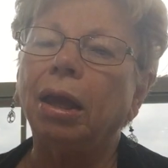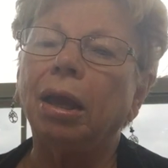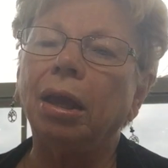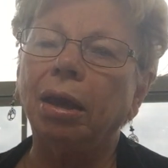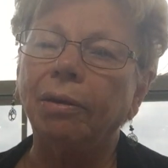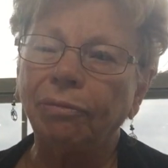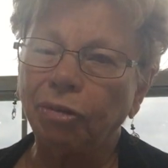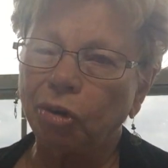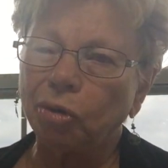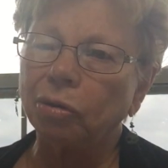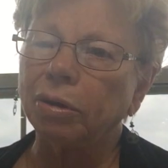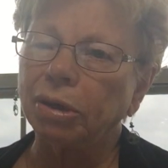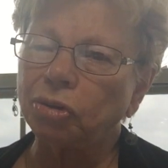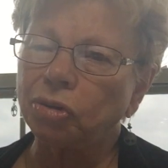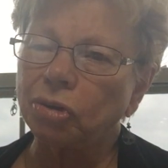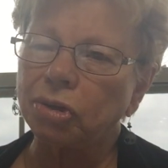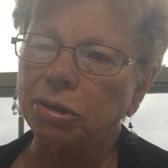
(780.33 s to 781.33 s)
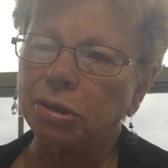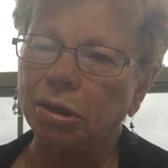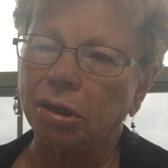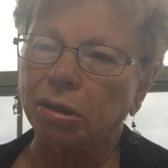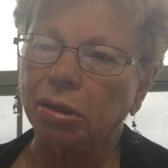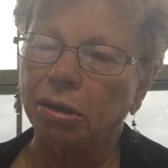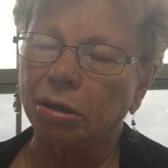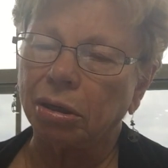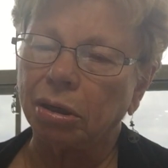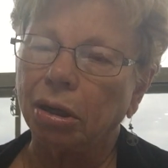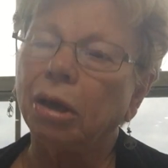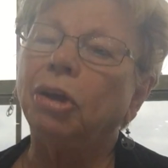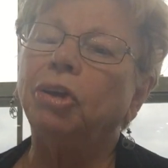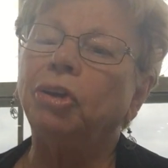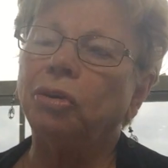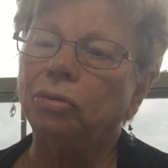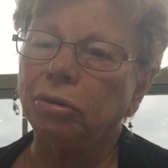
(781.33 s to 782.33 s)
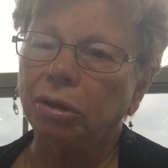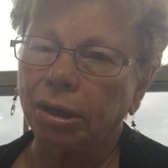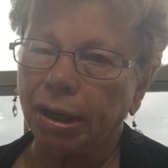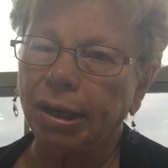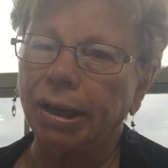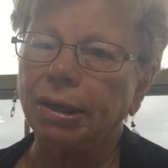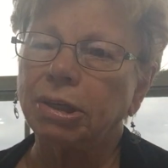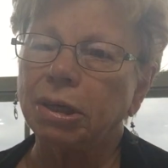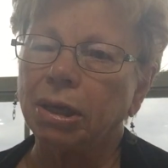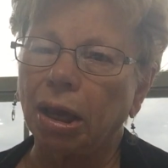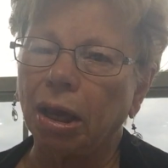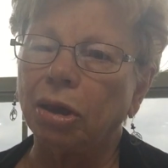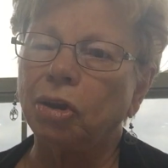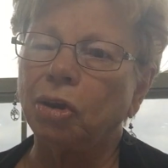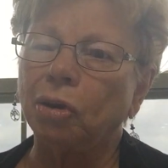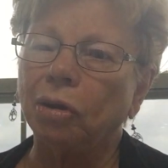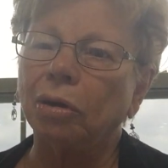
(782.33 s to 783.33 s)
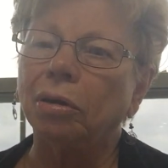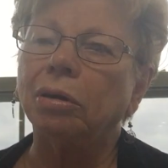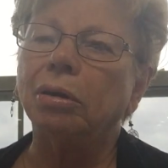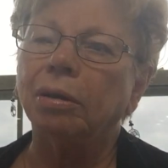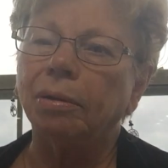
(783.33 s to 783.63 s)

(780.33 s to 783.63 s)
If you're interested, you need to get your